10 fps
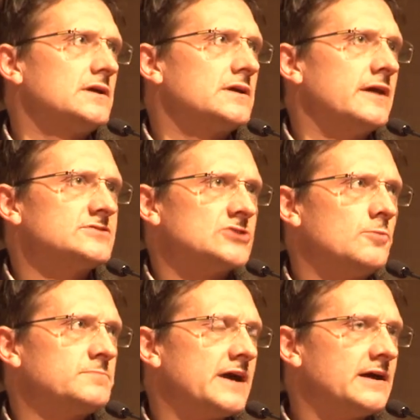gives
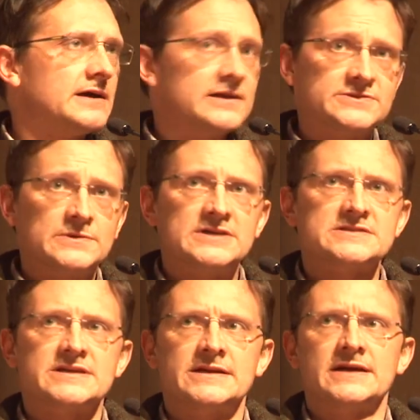hope to
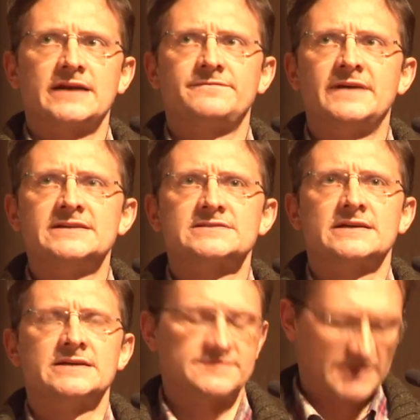us in that fight,
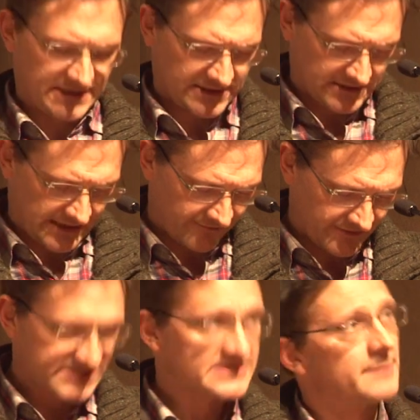and it's vital.
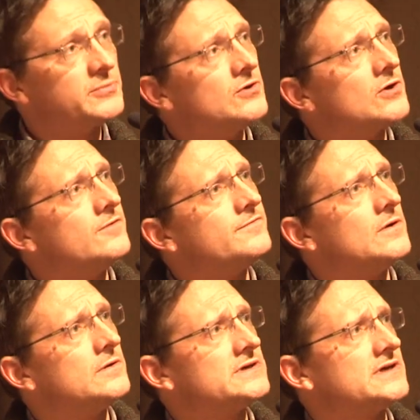Every step you go
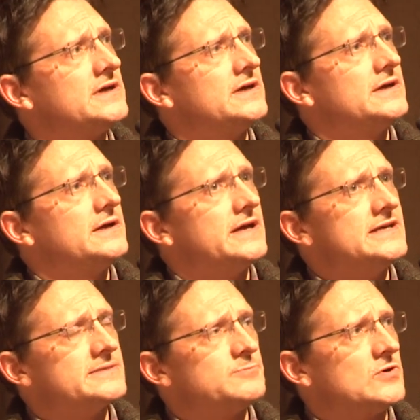forward
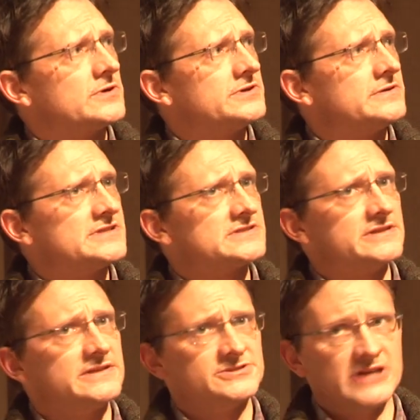is important to us.
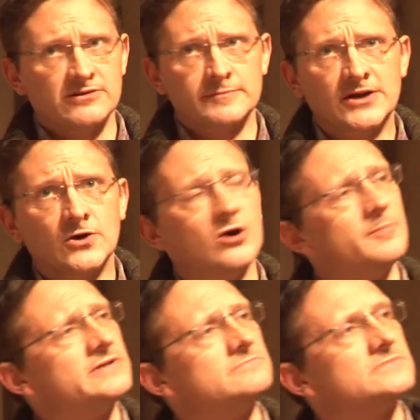And Jeremy
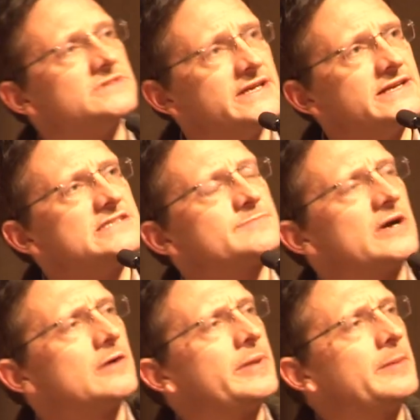Corbyn did
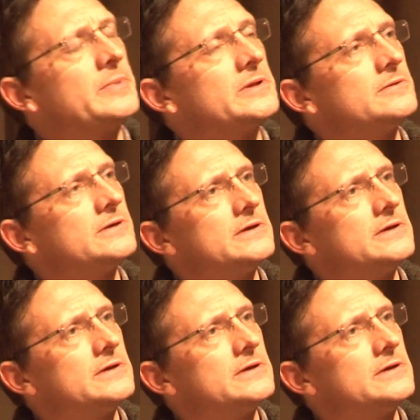inspire people.